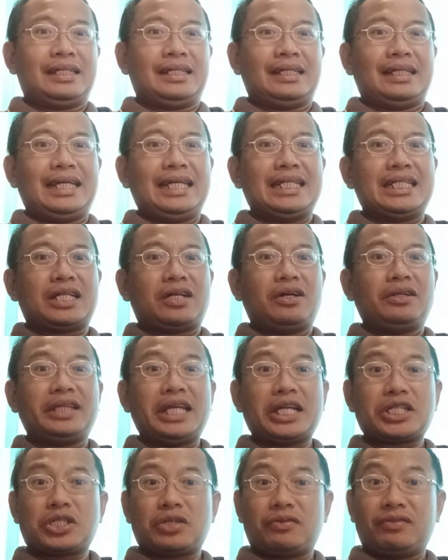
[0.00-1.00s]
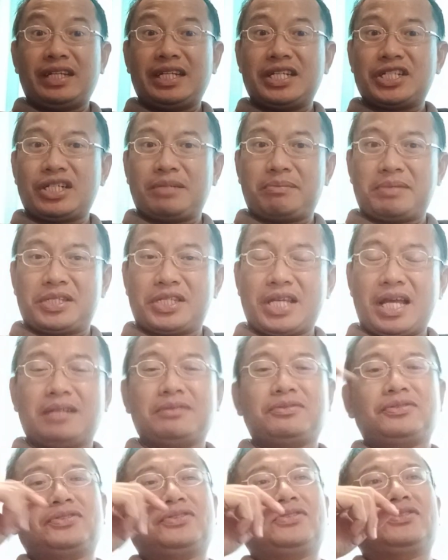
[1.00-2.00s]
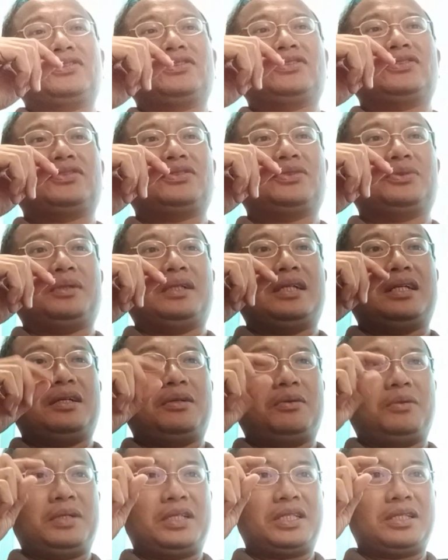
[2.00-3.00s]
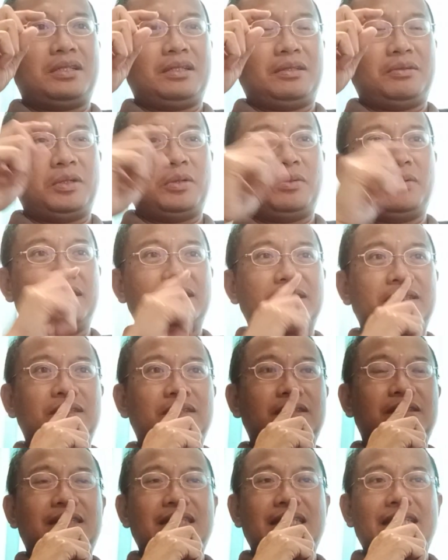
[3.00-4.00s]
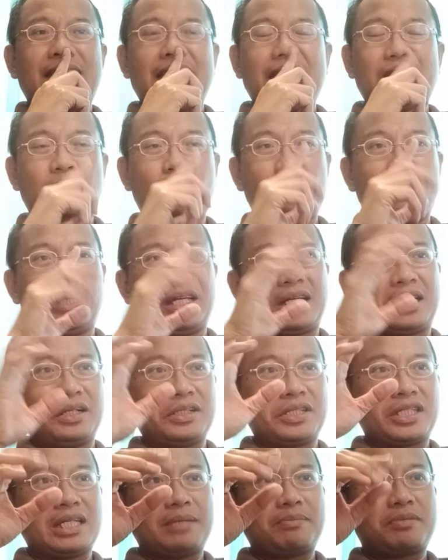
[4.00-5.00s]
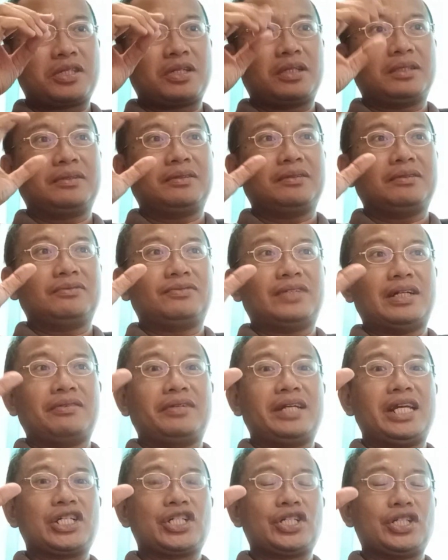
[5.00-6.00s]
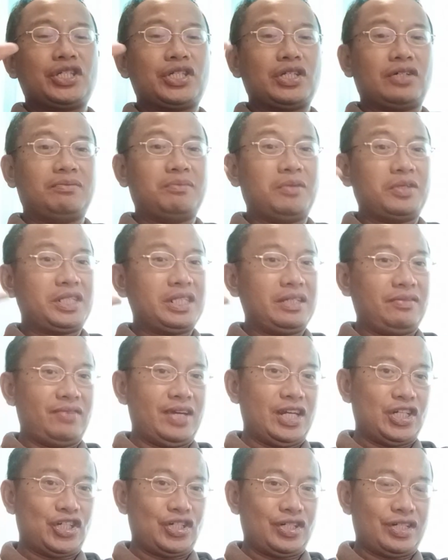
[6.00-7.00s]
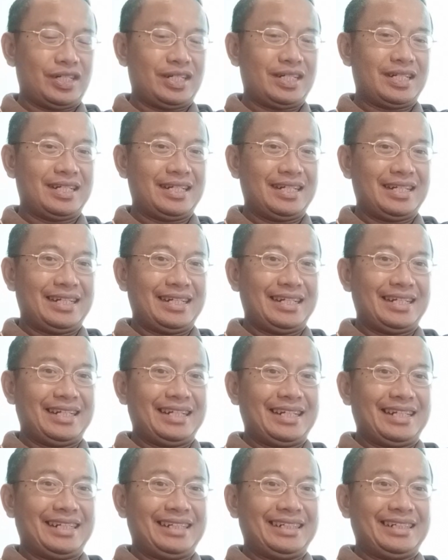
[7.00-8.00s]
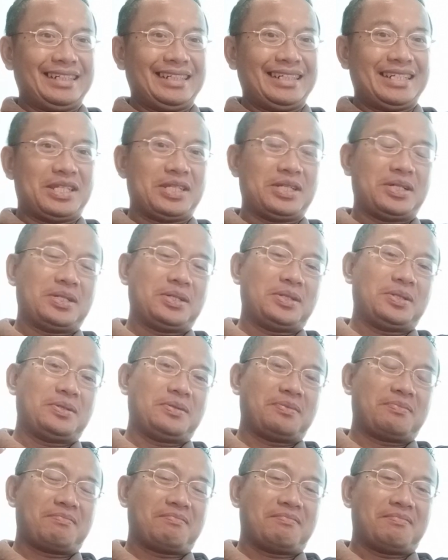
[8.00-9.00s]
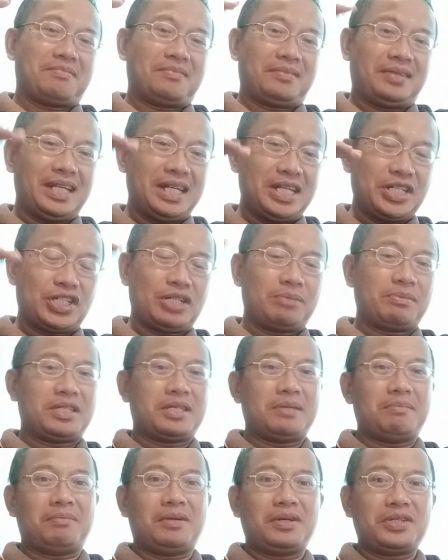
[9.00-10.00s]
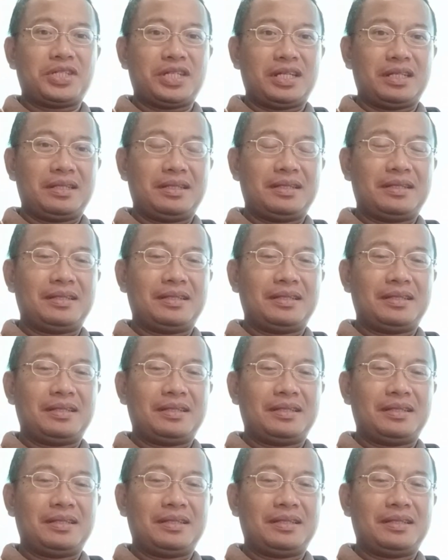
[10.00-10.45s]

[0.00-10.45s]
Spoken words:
in the context of leadership itself, we will continue with the concepts on foundations of motivation. So leadership is important,